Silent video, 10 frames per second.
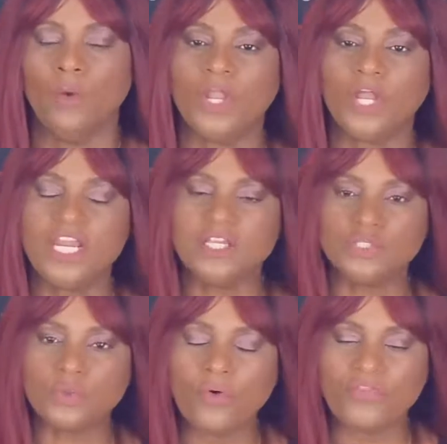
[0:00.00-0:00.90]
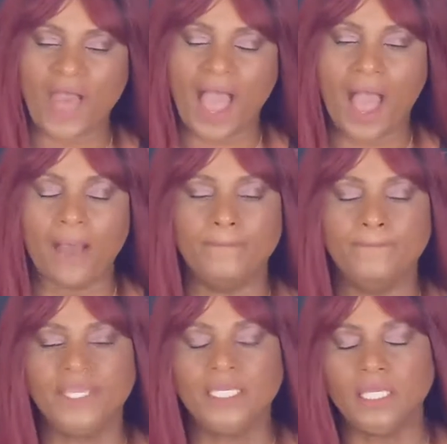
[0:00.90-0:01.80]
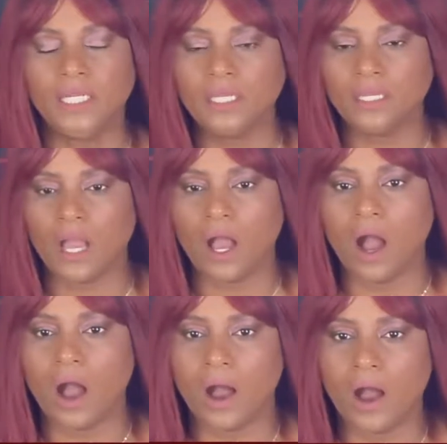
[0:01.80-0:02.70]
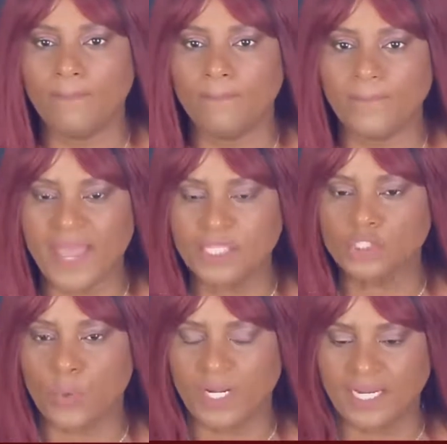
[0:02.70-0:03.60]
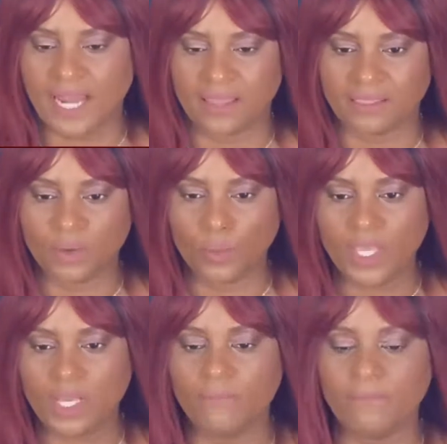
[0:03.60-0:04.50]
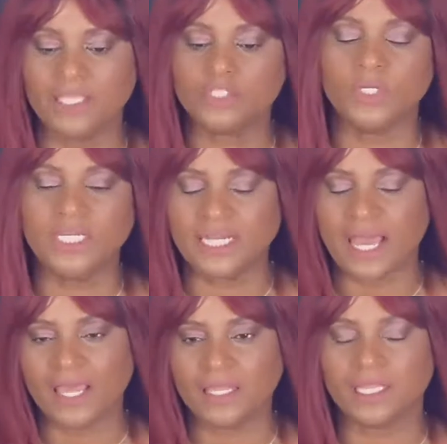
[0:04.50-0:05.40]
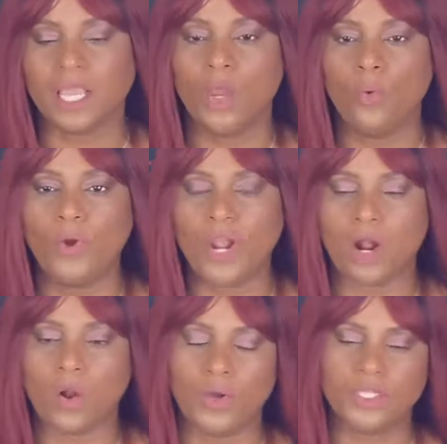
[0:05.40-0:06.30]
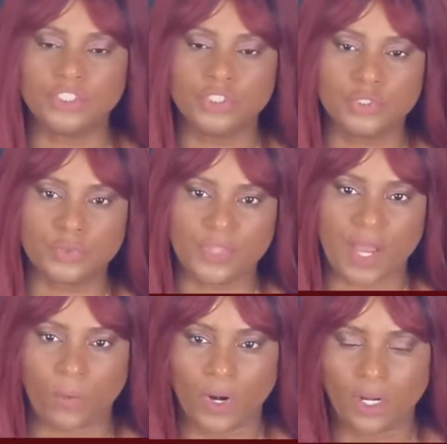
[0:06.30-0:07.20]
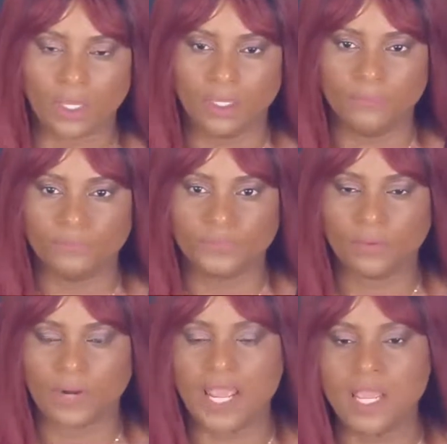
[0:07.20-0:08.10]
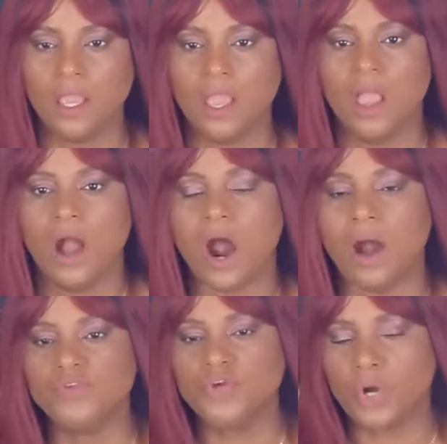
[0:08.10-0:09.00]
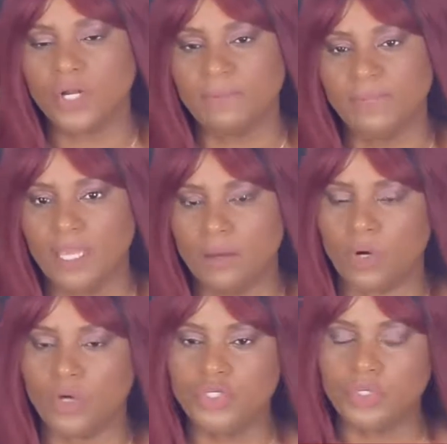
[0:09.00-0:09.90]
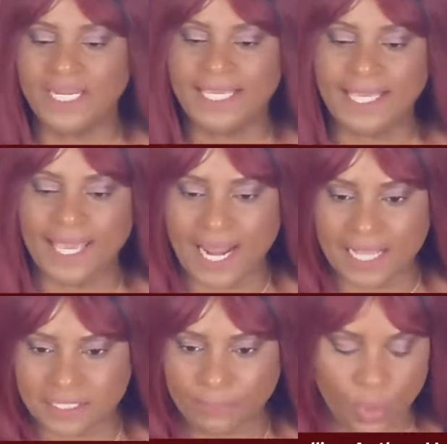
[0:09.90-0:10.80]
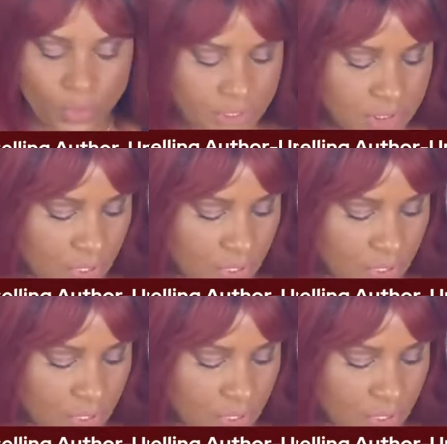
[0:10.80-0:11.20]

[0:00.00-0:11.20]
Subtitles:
We're going to do that beginning May 29th. The week of May 29th, we are going to do that work, right? You're going to get, as a bonus,